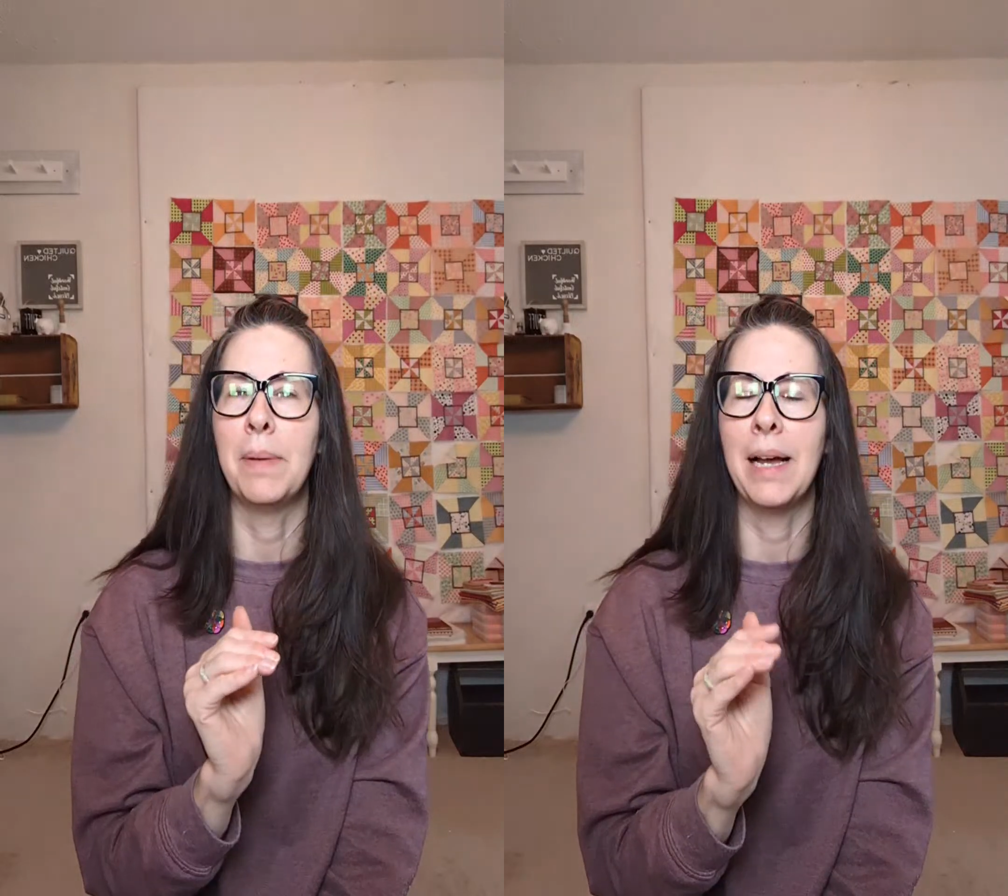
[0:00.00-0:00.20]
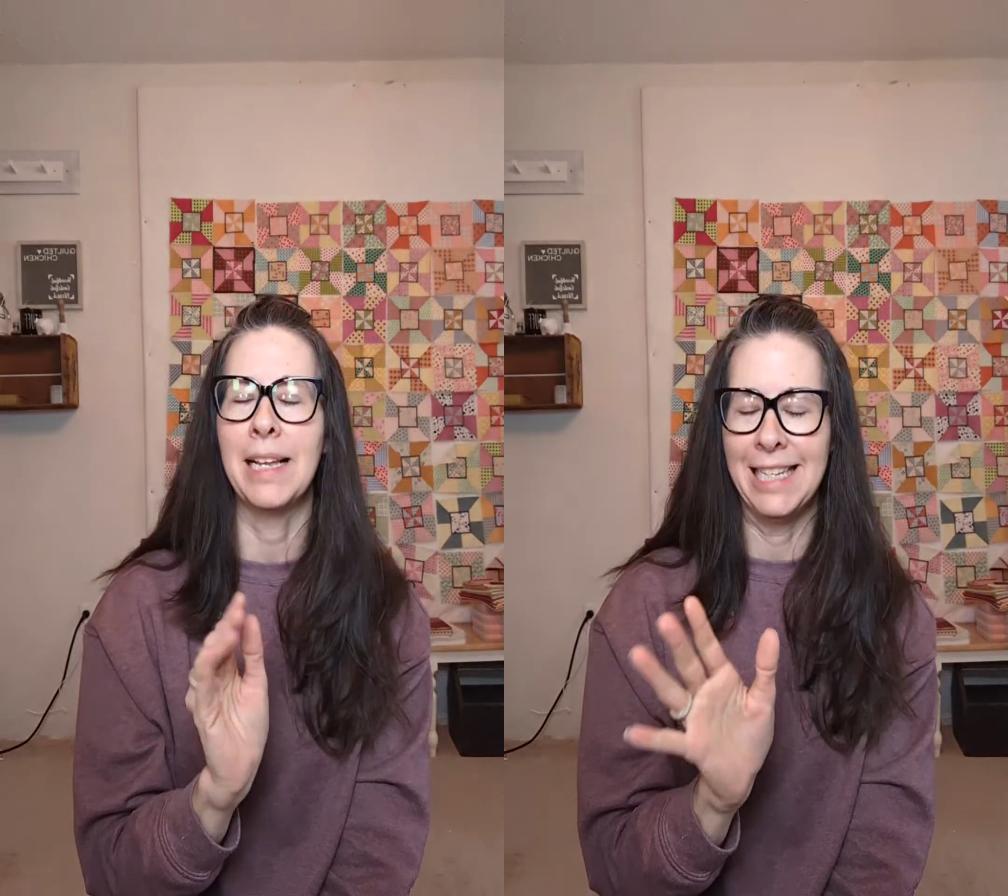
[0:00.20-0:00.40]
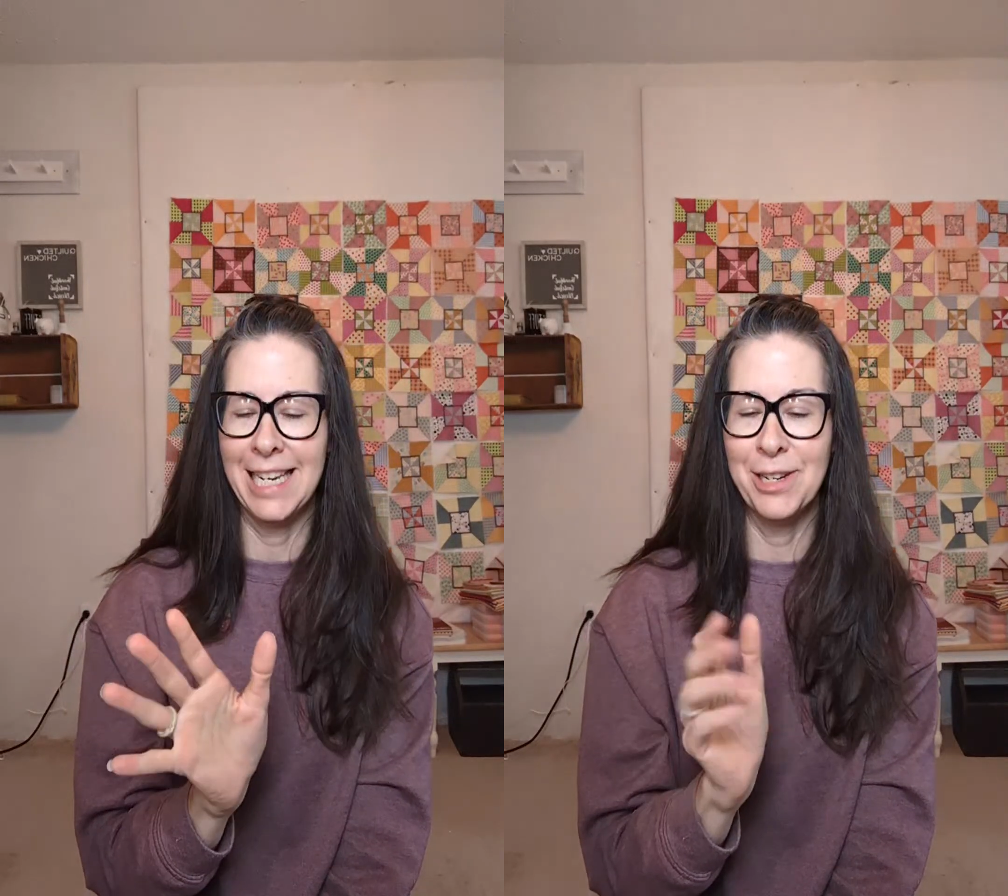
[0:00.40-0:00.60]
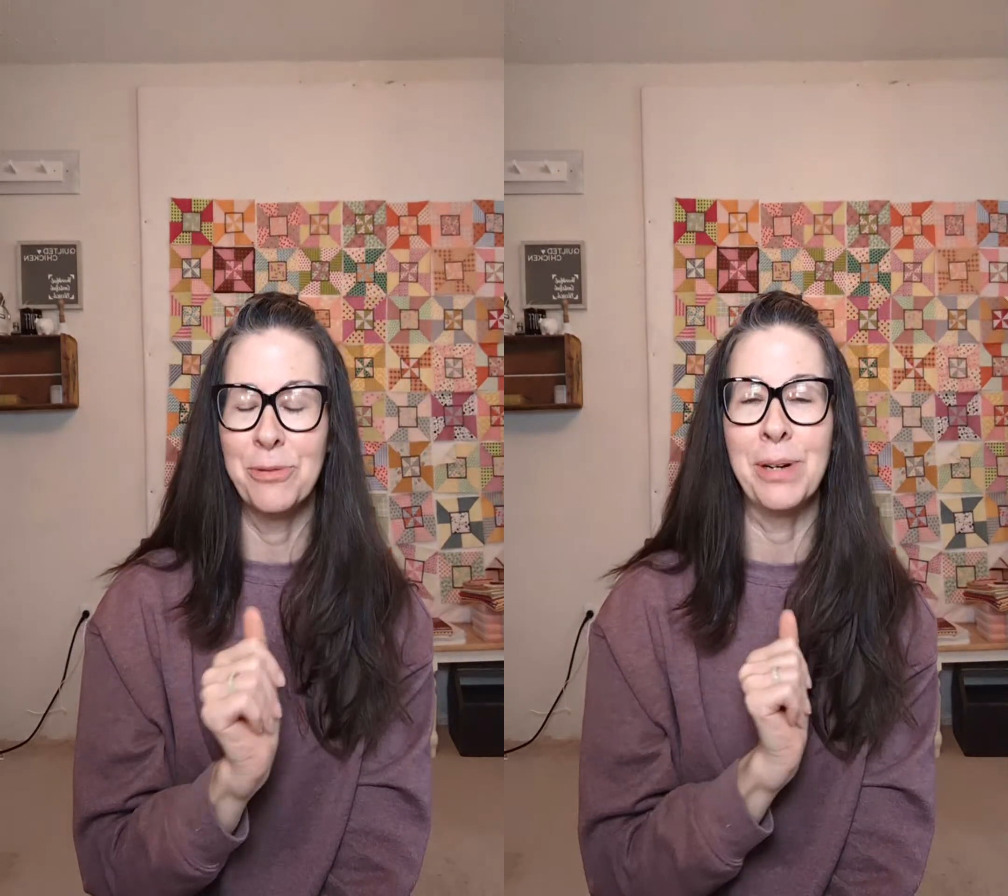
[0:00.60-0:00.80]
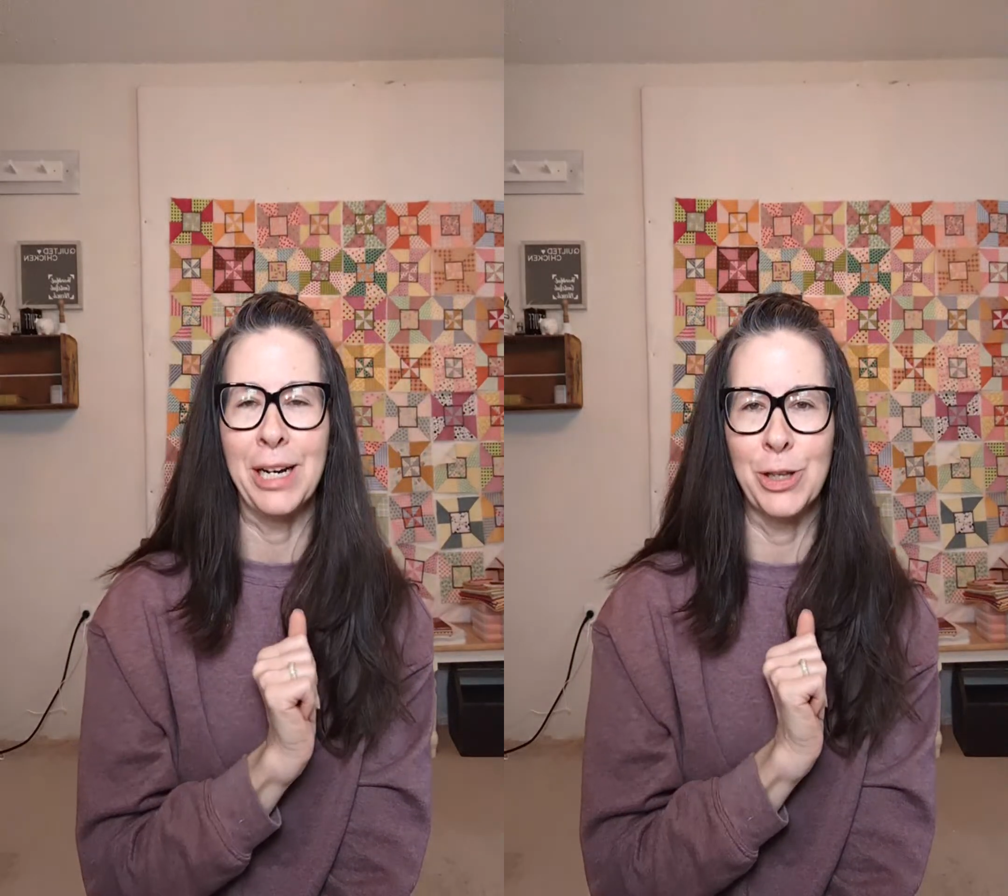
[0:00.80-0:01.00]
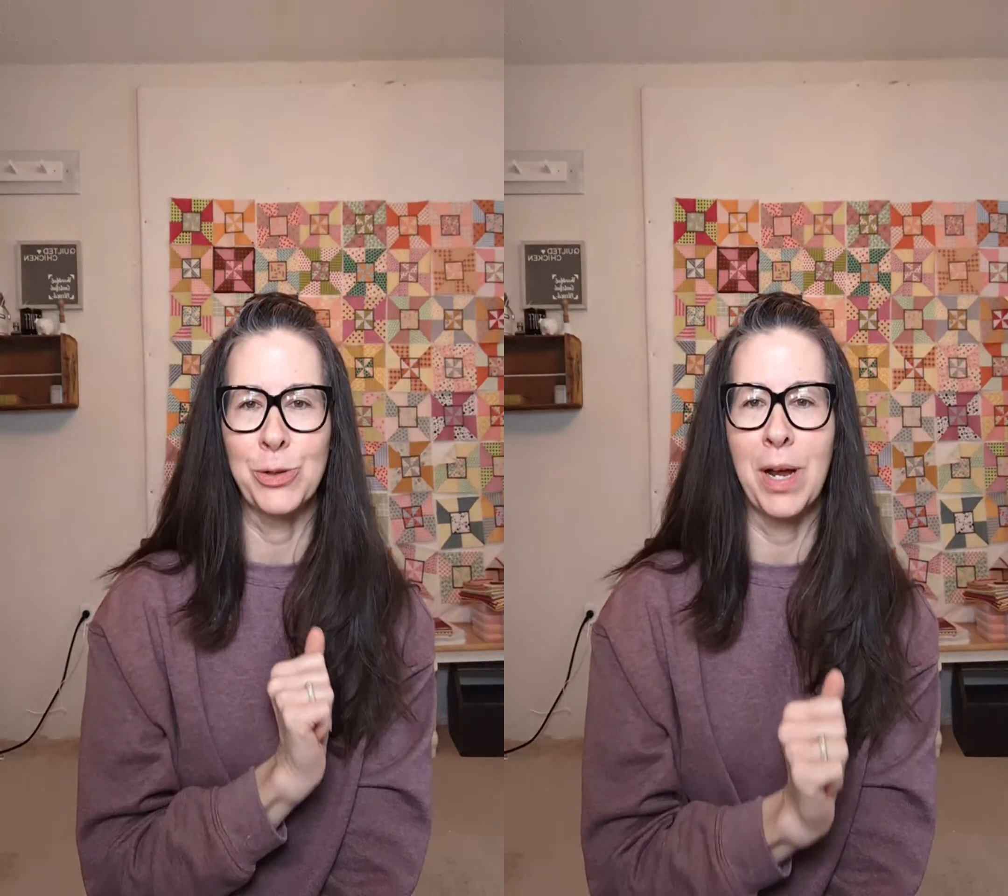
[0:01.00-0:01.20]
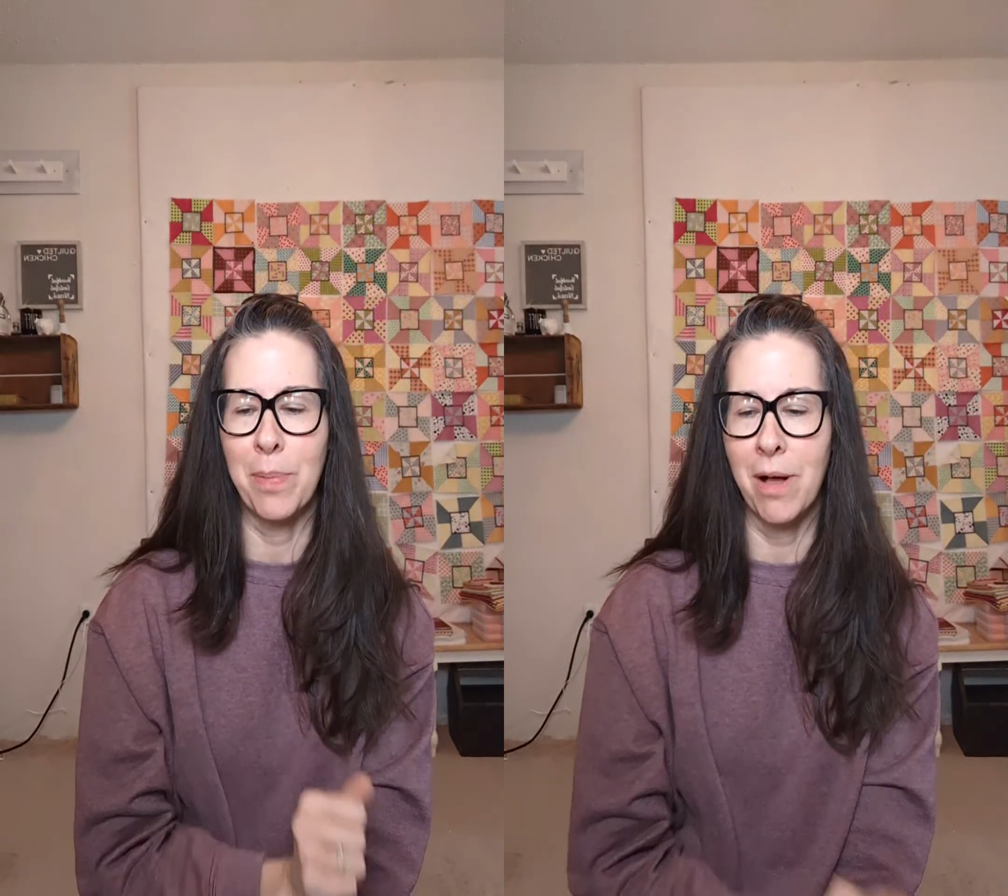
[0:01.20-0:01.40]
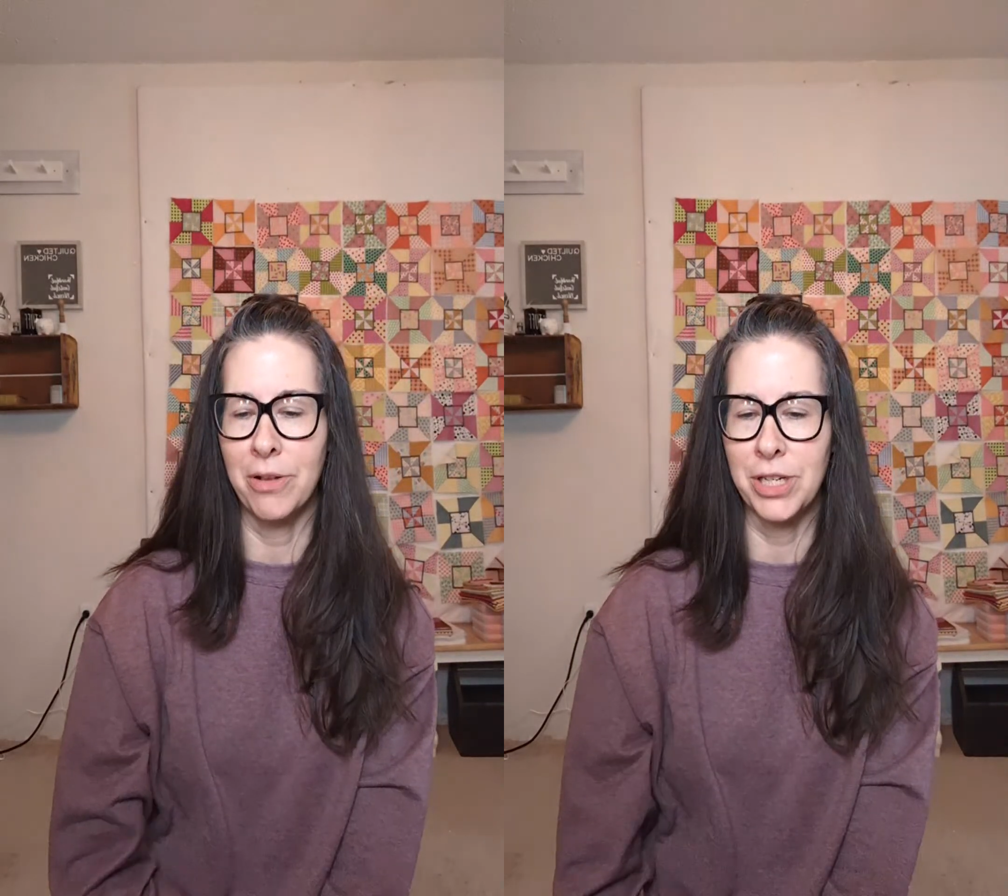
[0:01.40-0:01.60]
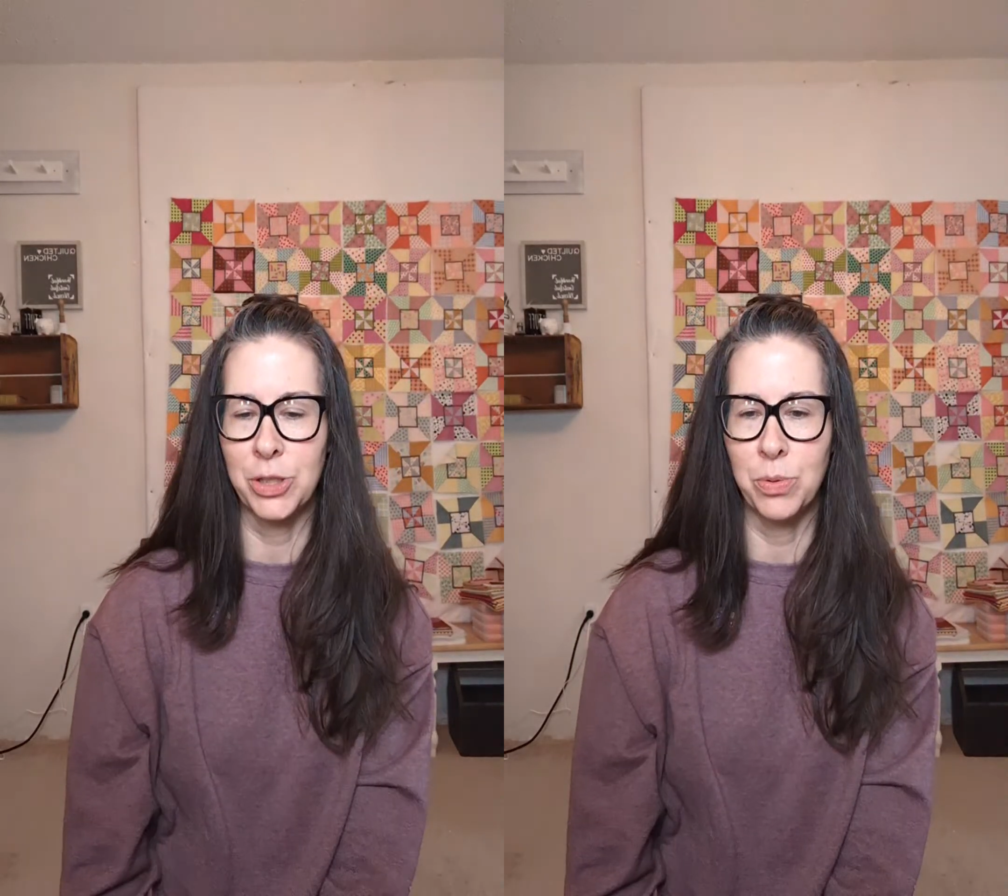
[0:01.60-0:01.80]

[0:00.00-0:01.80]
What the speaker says: I didn't read it, so I apologize.